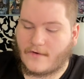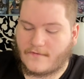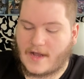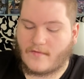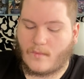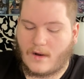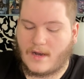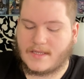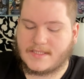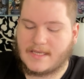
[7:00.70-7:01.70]
here Five of
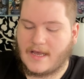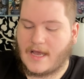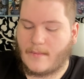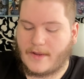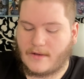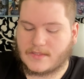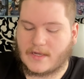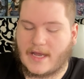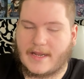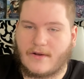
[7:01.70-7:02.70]
Wands, and we also
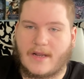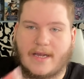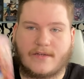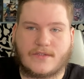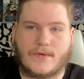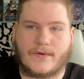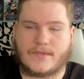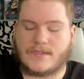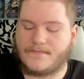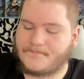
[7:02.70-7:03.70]
got here Nine of
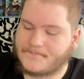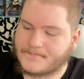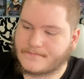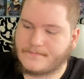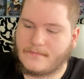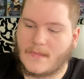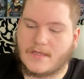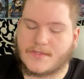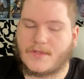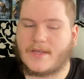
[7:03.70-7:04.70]
Swords.
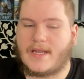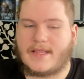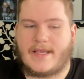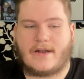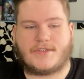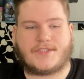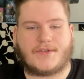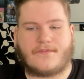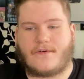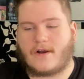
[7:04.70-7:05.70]
So looking at the energy
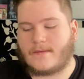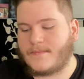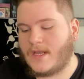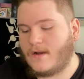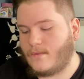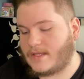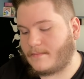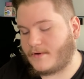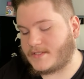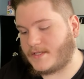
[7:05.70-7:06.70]
so far, with the
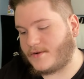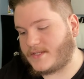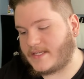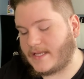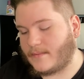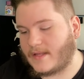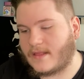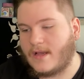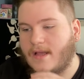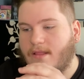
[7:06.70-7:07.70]
person you're dealing
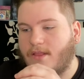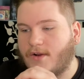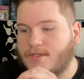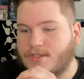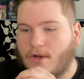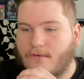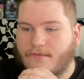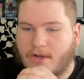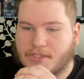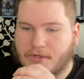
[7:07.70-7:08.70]
with, they're so
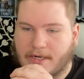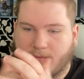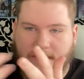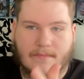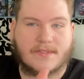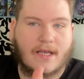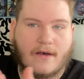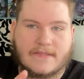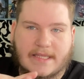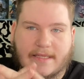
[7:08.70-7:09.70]
frustrated with
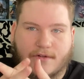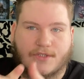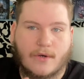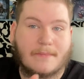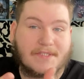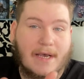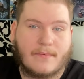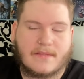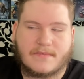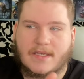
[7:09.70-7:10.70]
themselves. I think they're so upset
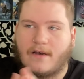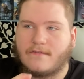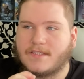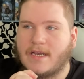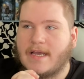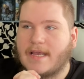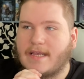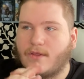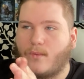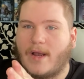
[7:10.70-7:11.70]
with themselves
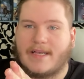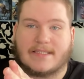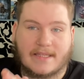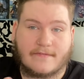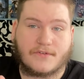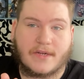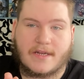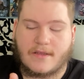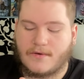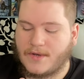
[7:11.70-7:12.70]
in the ways that they
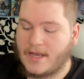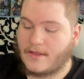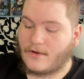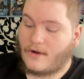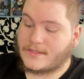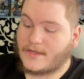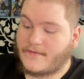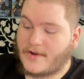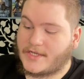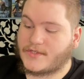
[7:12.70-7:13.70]
treated you. They're also
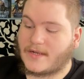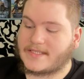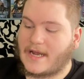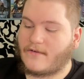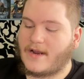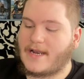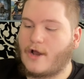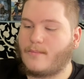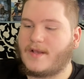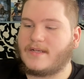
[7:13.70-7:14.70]
very stressed out right
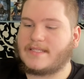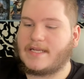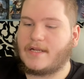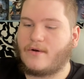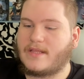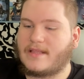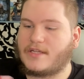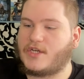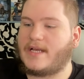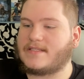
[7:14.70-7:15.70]
now because they know that the
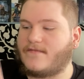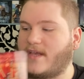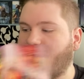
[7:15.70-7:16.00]
chance of